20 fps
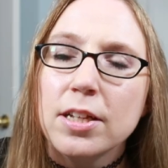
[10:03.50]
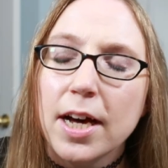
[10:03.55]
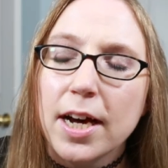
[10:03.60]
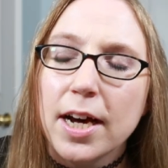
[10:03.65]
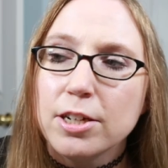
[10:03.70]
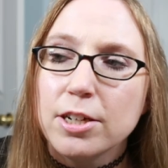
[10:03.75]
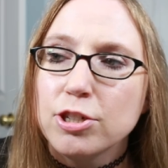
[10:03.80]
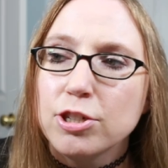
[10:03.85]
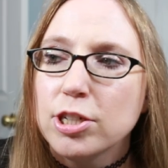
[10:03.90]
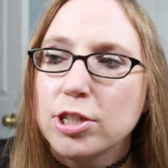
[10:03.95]

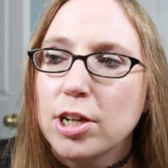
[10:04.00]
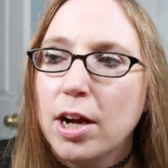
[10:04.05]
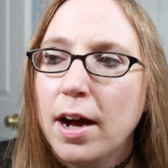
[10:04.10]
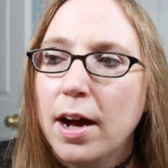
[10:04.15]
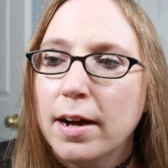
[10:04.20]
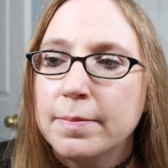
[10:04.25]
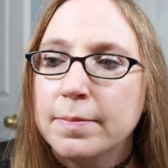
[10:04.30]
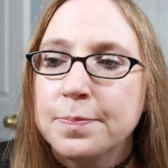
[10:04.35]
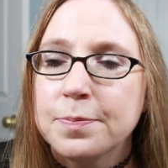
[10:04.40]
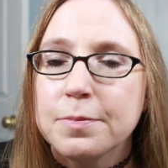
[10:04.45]
Lush.
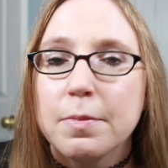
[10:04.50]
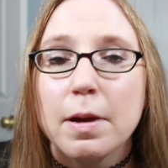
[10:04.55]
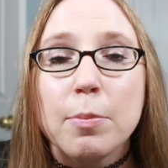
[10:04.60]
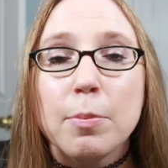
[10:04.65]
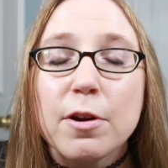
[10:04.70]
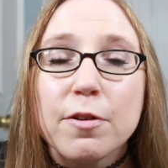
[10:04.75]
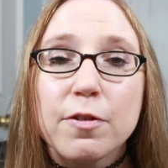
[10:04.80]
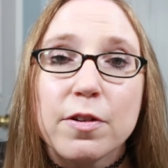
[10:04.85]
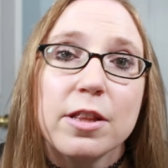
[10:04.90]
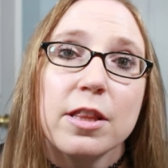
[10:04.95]
Um, my
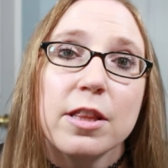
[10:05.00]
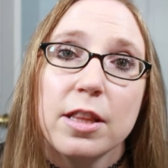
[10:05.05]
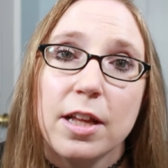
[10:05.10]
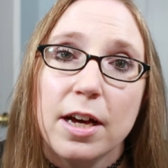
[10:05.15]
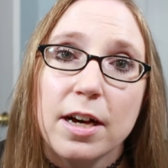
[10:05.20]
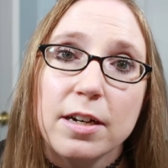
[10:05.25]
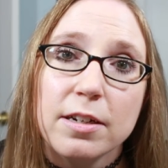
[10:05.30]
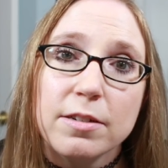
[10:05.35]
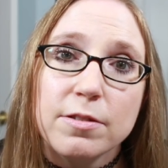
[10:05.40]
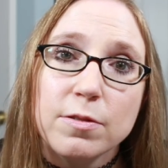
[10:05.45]
boyfriend
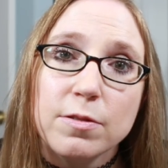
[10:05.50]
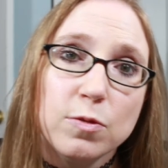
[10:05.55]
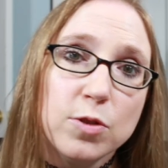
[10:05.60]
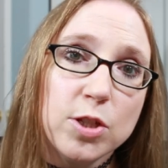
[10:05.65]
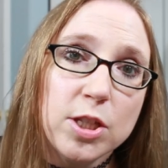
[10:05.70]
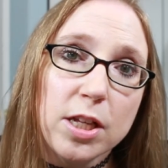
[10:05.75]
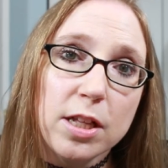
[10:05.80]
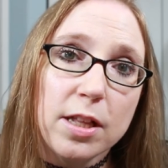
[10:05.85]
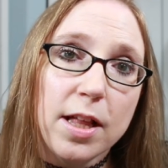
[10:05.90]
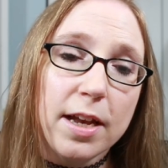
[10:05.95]

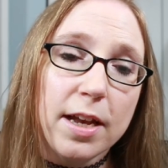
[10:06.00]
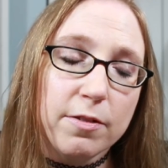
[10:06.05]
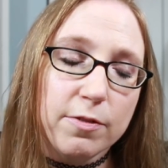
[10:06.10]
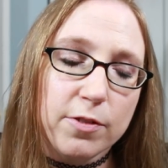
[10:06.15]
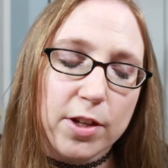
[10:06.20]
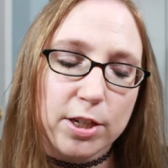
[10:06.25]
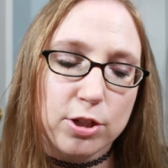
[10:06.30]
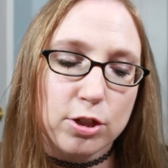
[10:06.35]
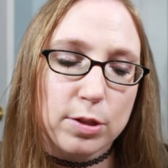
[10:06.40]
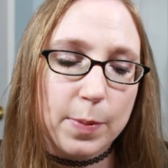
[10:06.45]
loves a lot of
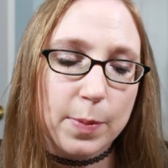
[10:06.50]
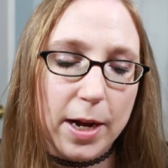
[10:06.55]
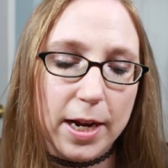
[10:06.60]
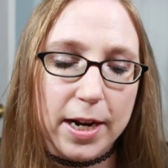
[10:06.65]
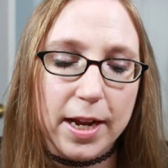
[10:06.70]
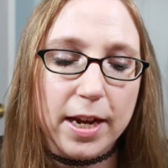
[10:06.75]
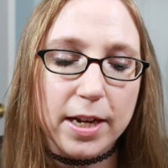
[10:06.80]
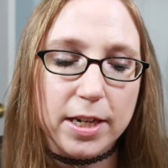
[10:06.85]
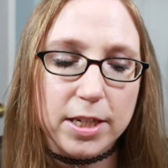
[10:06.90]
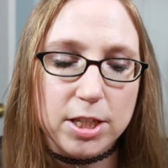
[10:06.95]
Lush
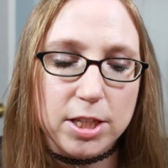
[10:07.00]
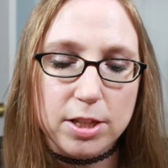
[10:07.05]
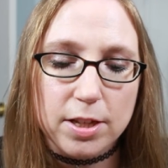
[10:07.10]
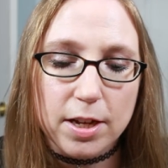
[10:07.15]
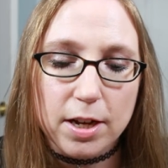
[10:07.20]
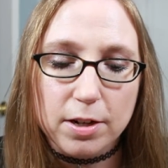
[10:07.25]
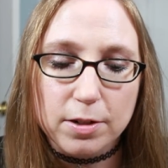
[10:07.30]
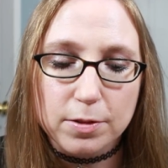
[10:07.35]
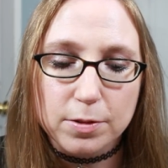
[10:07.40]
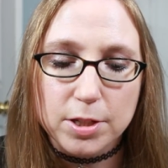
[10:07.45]
products
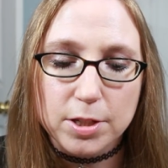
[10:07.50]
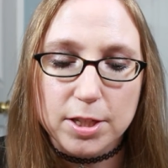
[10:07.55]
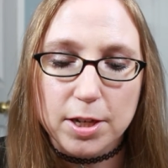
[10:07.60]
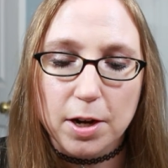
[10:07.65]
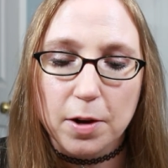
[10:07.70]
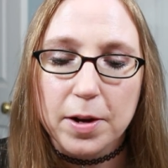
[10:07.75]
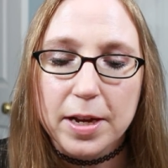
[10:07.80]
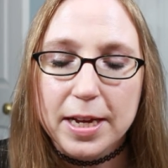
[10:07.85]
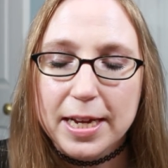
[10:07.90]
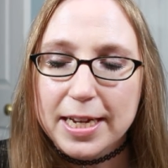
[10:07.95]
though,
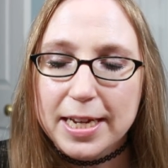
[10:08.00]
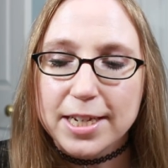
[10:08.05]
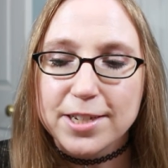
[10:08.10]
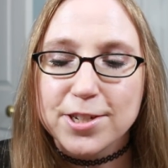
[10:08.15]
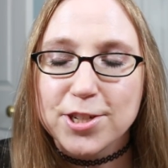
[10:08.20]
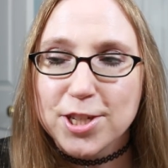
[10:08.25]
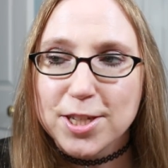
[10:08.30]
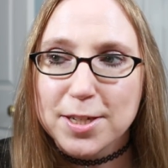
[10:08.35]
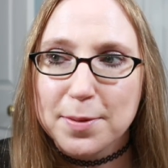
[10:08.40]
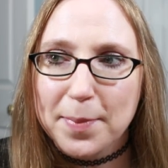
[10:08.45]
so
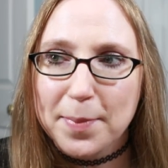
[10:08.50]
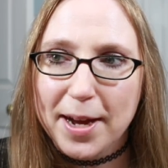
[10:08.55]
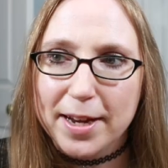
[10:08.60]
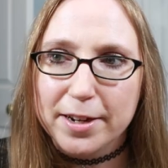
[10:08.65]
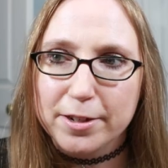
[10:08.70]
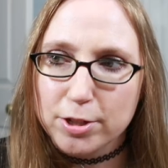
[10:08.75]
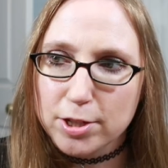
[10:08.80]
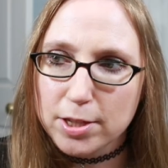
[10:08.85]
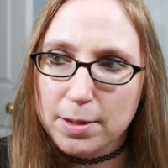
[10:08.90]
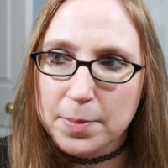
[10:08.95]
it's just a
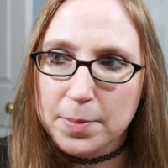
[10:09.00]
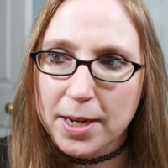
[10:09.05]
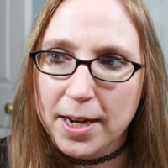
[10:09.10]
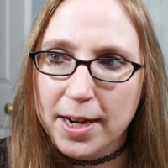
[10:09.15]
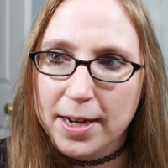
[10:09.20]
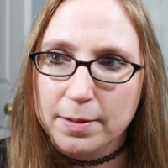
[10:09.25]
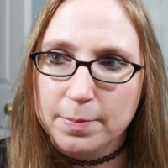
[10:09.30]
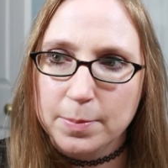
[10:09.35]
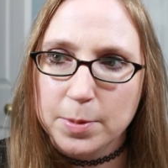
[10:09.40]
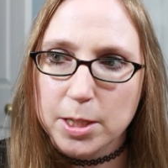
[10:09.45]
matter
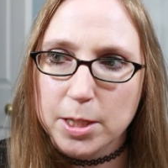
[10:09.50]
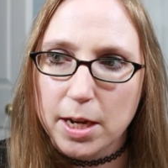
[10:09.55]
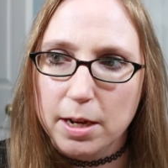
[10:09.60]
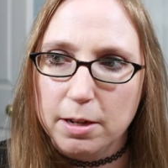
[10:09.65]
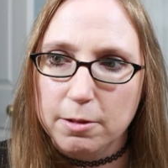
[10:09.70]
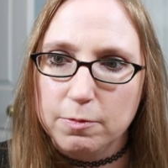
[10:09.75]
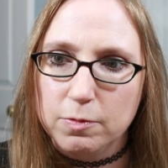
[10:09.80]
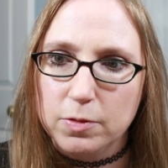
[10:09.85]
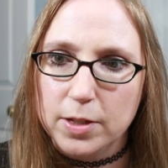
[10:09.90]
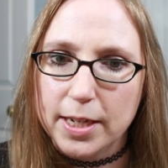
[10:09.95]
sometimes
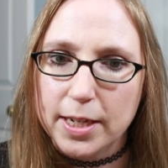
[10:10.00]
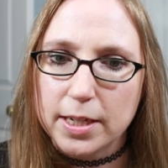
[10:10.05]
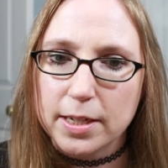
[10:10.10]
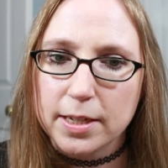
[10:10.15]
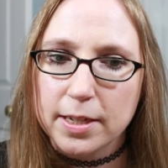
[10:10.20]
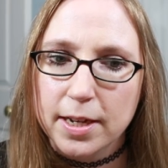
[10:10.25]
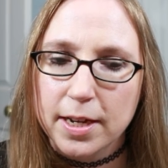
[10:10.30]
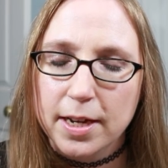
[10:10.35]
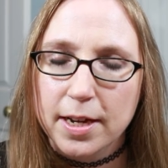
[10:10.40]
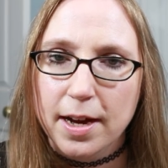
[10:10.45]
of
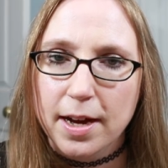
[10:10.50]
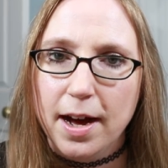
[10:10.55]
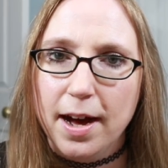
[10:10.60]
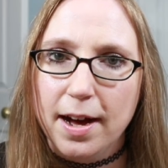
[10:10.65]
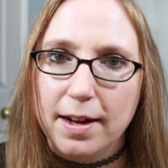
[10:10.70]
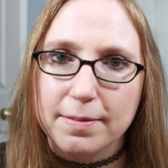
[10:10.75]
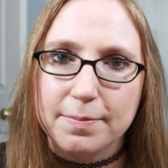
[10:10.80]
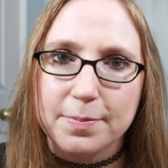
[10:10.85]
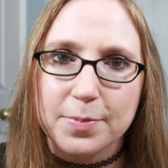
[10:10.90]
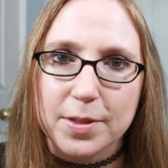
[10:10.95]
like
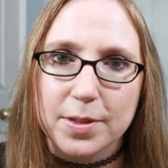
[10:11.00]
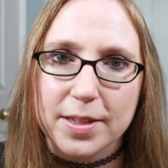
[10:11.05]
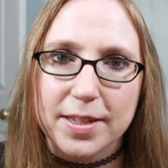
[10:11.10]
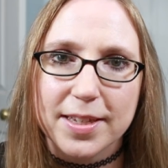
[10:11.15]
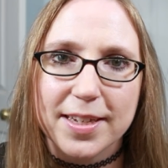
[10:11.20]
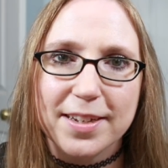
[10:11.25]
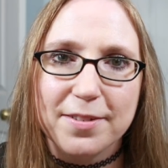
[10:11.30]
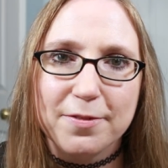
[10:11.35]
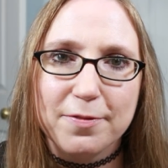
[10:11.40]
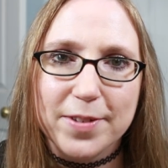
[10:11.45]
um,
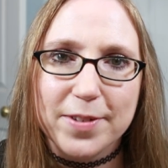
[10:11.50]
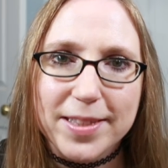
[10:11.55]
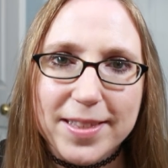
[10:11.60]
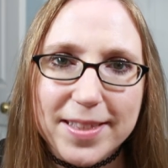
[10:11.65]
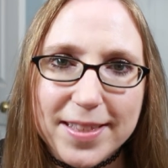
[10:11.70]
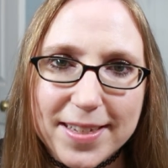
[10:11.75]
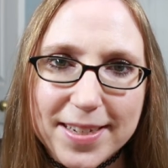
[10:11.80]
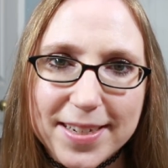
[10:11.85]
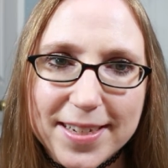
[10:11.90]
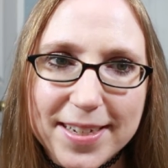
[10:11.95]

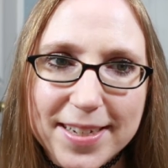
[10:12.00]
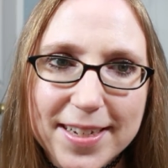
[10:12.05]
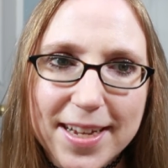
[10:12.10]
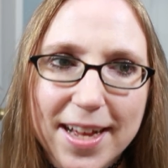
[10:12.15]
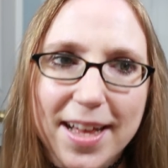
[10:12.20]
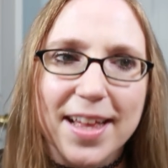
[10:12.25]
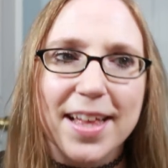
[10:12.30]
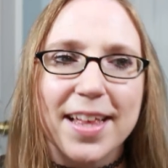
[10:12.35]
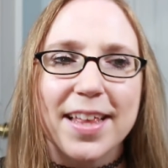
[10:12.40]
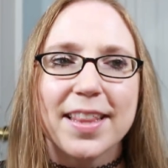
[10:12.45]

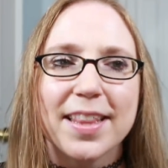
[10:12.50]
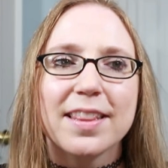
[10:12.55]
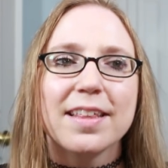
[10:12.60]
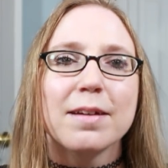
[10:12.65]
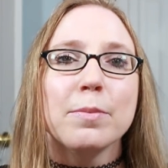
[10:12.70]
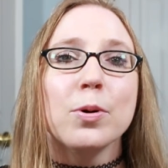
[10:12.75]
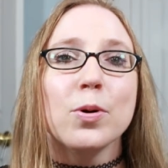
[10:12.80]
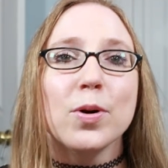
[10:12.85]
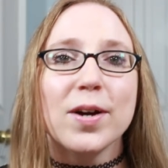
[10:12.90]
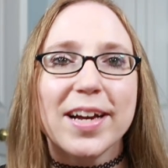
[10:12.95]
convincing
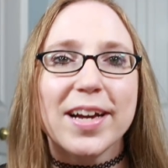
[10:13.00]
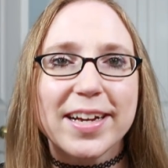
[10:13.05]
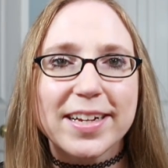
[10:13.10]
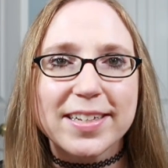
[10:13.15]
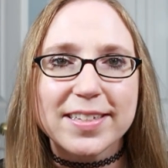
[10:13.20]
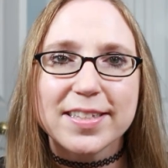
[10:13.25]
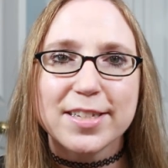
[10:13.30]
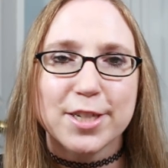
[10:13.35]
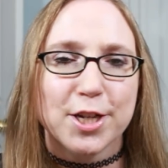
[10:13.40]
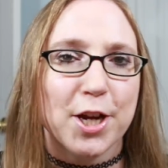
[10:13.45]
the
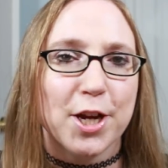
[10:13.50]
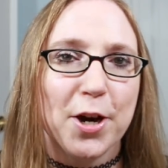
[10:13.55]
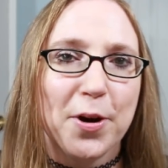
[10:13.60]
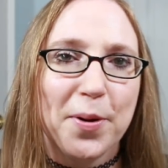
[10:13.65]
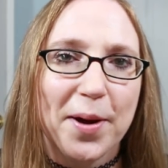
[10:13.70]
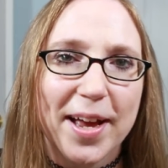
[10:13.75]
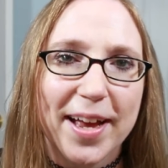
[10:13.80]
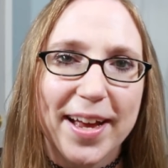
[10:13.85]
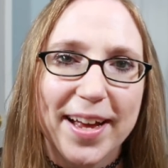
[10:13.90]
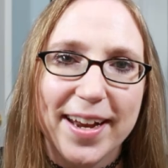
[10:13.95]
boys to go
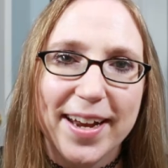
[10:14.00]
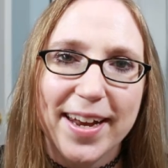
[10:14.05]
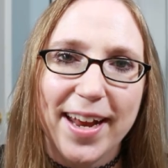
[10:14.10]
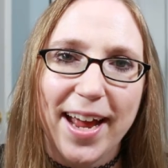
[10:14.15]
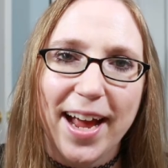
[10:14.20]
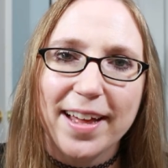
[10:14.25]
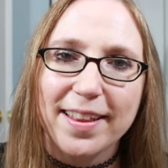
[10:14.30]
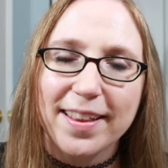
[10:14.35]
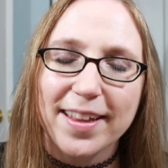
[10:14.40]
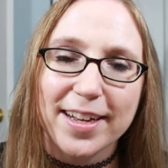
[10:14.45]
in
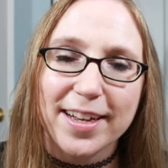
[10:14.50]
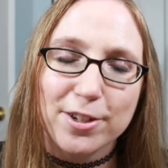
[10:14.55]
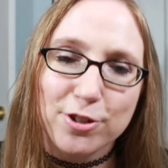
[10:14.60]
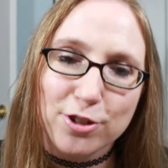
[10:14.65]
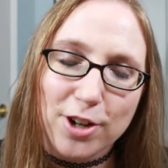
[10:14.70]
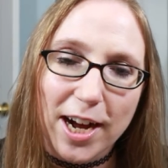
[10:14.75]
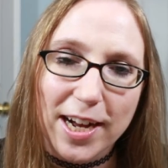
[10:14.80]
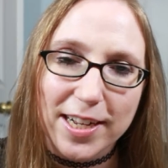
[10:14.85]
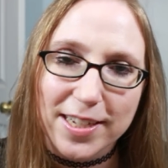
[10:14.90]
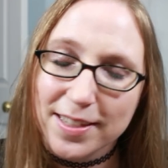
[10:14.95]
and like
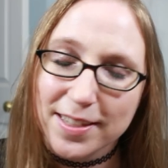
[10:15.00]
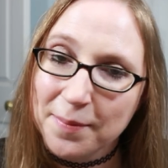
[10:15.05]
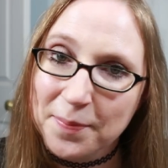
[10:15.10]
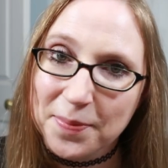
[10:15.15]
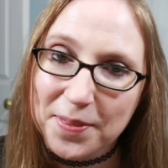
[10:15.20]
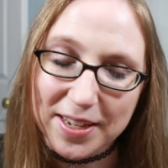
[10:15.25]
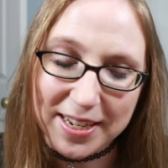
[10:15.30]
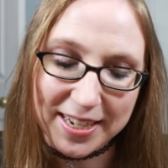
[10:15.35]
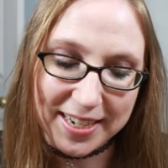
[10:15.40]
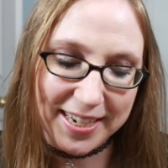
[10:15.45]
try
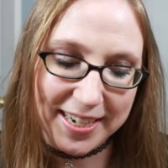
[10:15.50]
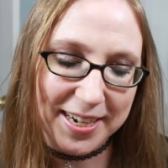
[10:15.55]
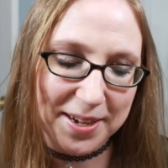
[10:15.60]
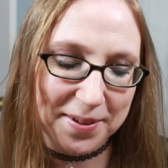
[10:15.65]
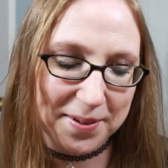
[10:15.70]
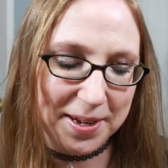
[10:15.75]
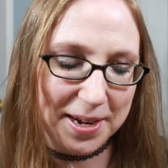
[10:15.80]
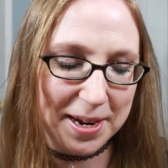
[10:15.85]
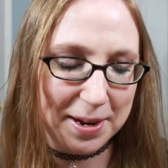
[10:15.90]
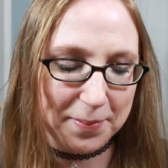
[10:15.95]
something, you know
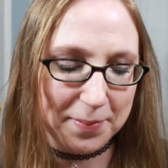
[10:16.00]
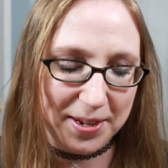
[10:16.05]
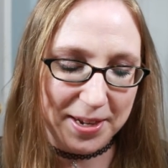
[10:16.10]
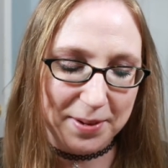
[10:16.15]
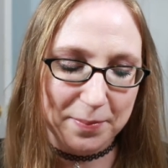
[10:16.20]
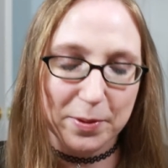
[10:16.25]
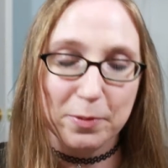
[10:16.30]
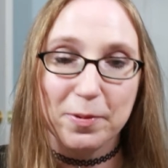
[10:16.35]
what I mean?